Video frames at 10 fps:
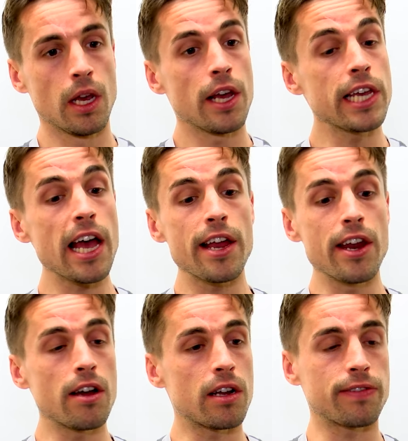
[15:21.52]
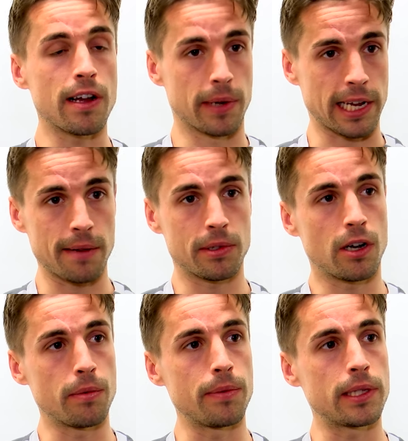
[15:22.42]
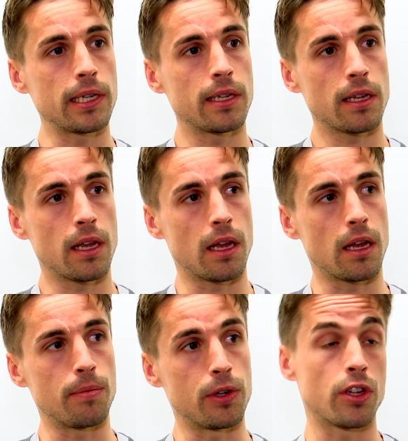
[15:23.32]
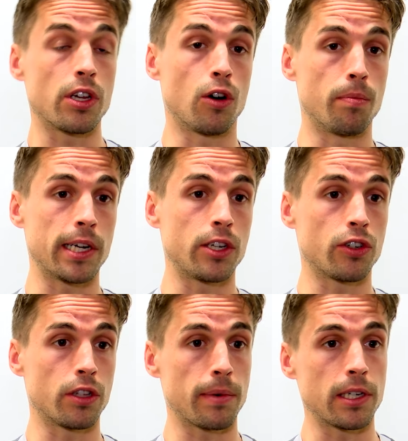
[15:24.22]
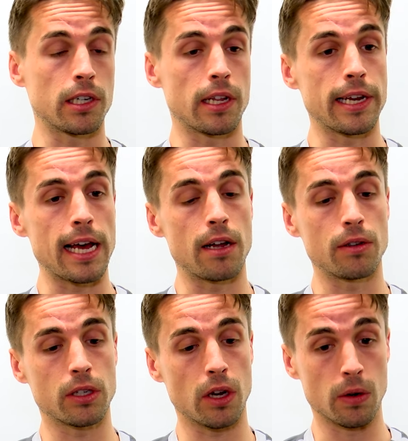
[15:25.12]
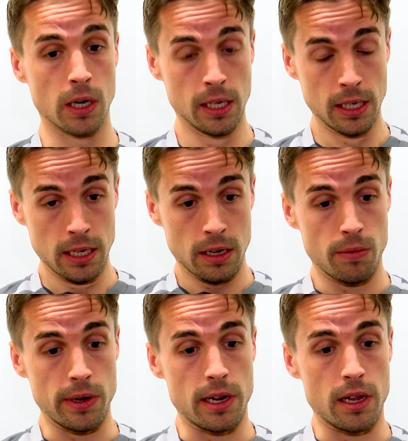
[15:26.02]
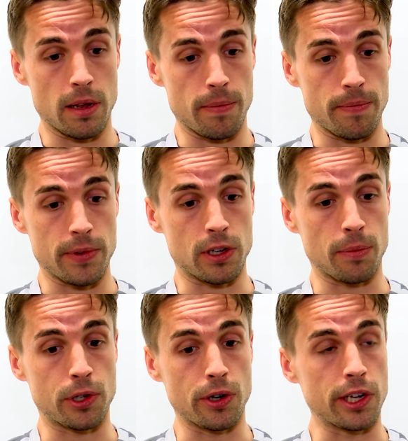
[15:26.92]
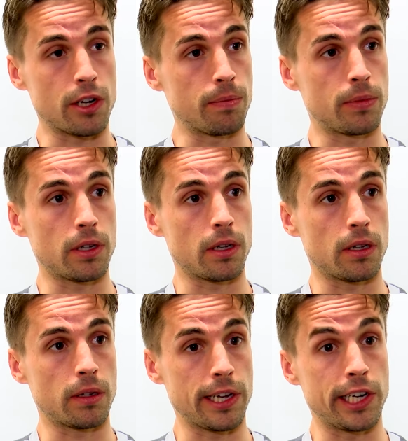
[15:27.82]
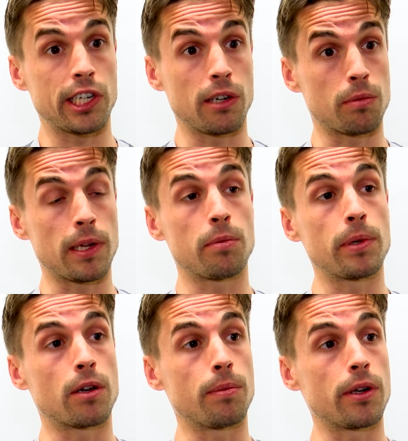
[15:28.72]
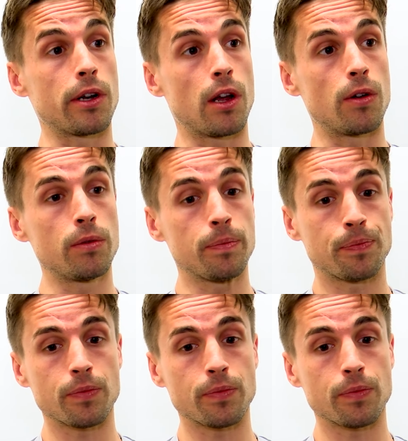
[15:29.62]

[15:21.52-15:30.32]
Yeah, no, I found my game time limited um, under the old manager and the manager there now. So when um, this opportunity come to initially was meant to be coming on loan,